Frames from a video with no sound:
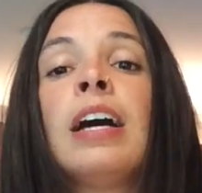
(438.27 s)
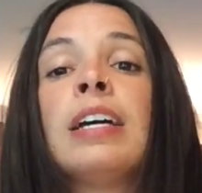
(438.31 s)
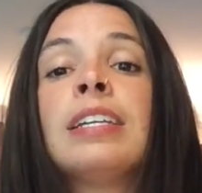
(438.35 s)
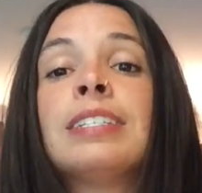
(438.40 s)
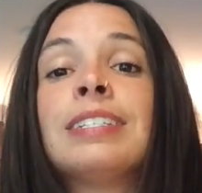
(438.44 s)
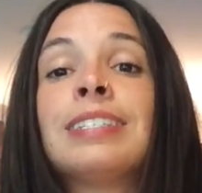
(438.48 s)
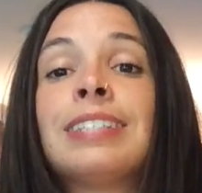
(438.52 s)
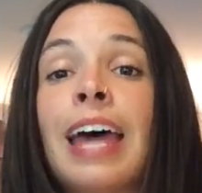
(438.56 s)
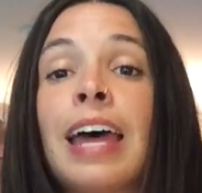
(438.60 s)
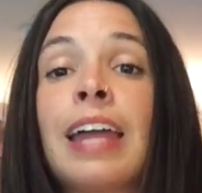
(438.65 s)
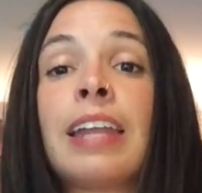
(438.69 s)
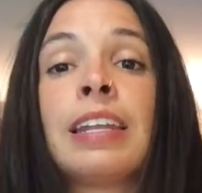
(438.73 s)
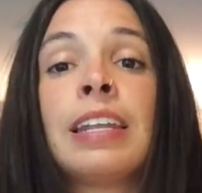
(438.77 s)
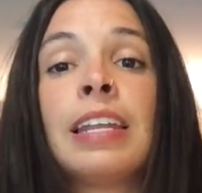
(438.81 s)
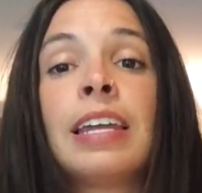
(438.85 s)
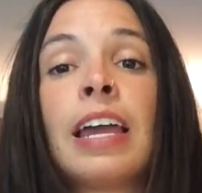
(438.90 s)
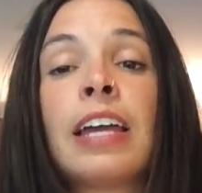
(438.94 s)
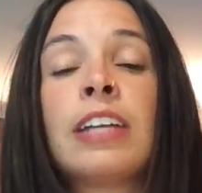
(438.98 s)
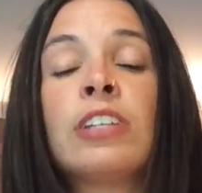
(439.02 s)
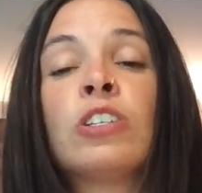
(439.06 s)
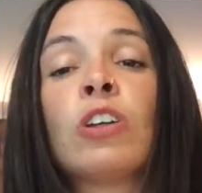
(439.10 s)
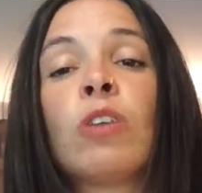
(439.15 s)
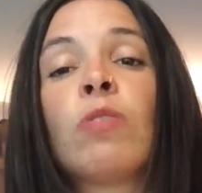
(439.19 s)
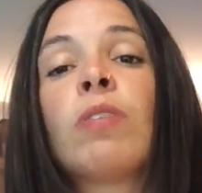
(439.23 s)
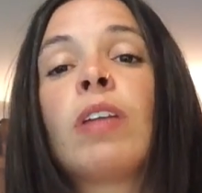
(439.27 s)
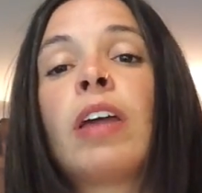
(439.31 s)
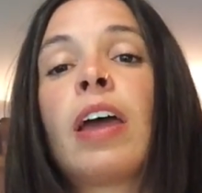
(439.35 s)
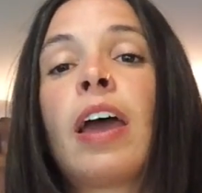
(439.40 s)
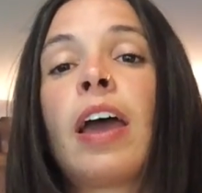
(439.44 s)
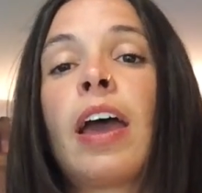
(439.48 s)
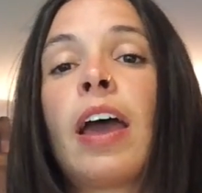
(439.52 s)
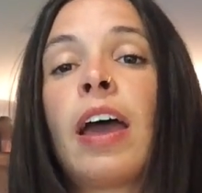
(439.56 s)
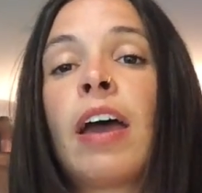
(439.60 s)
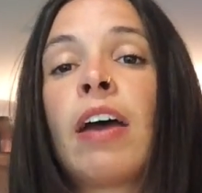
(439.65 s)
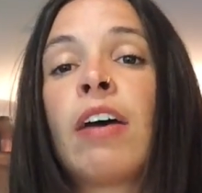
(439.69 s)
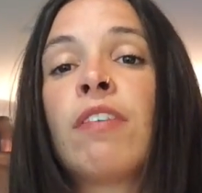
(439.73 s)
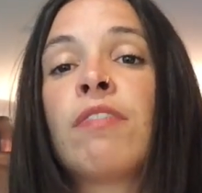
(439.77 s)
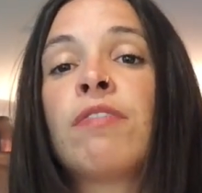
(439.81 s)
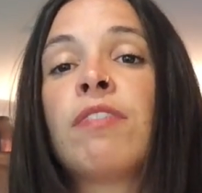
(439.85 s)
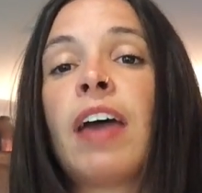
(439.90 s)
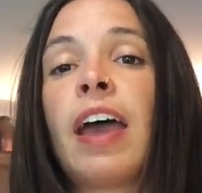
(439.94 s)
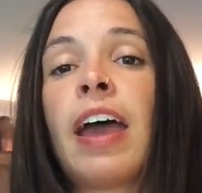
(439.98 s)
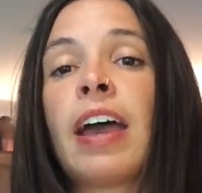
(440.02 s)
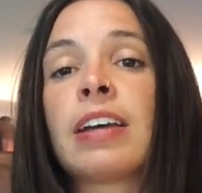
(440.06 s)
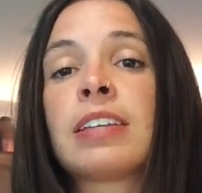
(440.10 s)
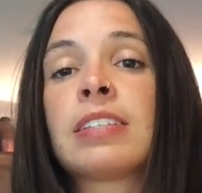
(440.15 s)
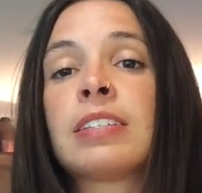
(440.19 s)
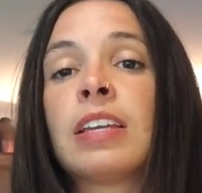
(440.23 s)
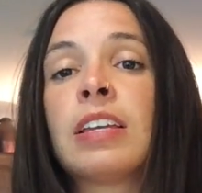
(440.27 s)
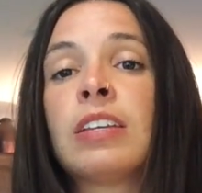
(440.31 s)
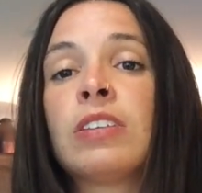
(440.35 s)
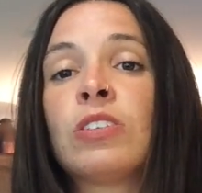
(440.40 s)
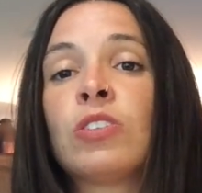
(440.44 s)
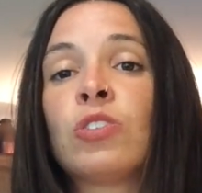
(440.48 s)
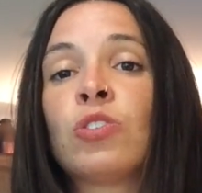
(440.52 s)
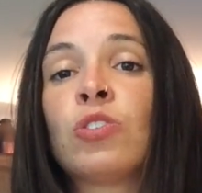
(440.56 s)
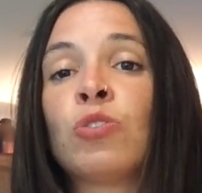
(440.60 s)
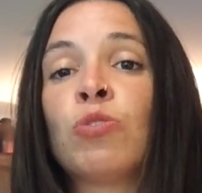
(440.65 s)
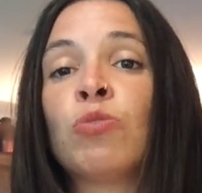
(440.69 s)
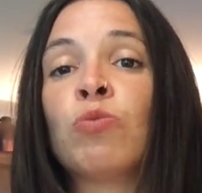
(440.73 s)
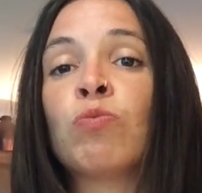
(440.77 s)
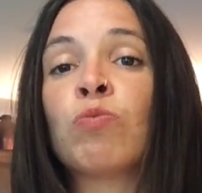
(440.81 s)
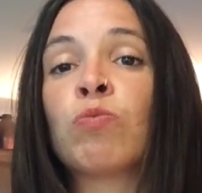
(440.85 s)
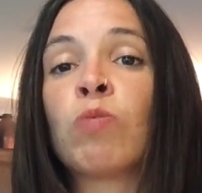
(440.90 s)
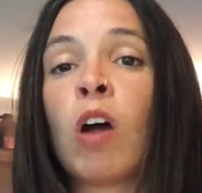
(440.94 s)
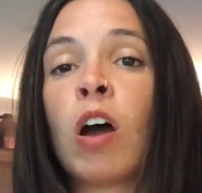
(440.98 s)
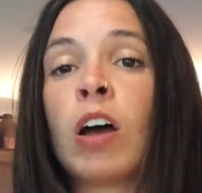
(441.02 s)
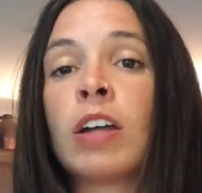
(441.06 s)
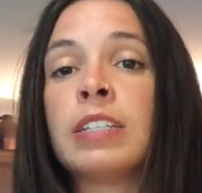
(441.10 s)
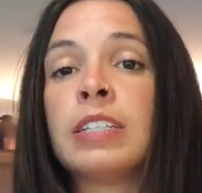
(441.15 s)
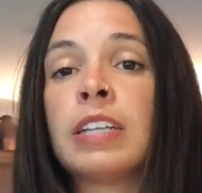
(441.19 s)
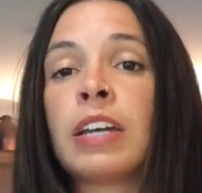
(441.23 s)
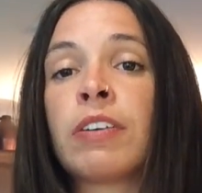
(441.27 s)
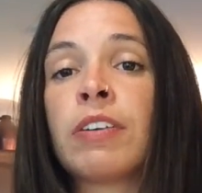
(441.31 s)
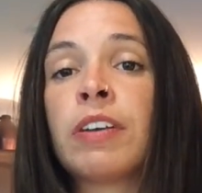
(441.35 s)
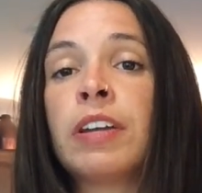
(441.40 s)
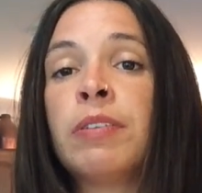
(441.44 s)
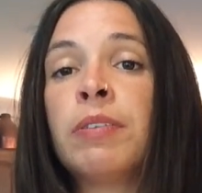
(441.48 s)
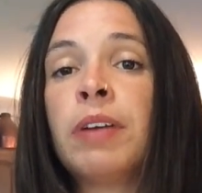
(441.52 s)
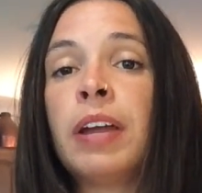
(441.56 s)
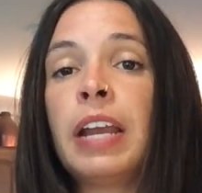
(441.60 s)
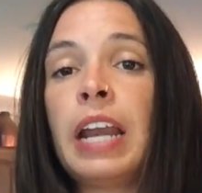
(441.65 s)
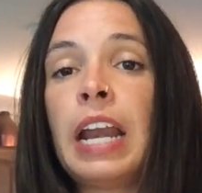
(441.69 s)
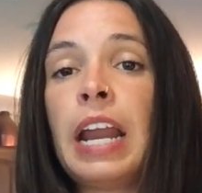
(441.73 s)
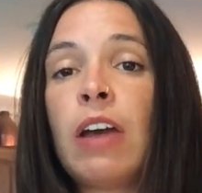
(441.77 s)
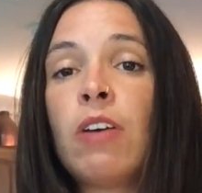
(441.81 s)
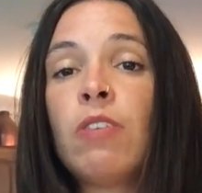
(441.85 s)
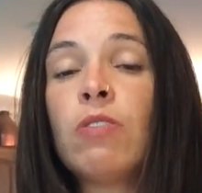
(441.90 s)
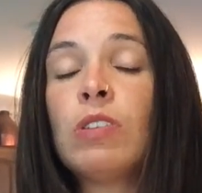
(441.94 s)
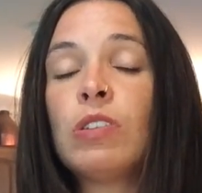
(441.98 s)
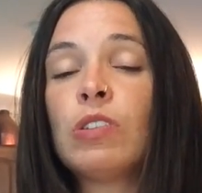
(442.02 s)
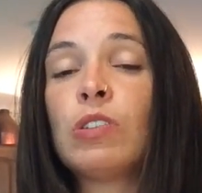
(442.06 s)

Sadly, I don't have access to raw dairy right now,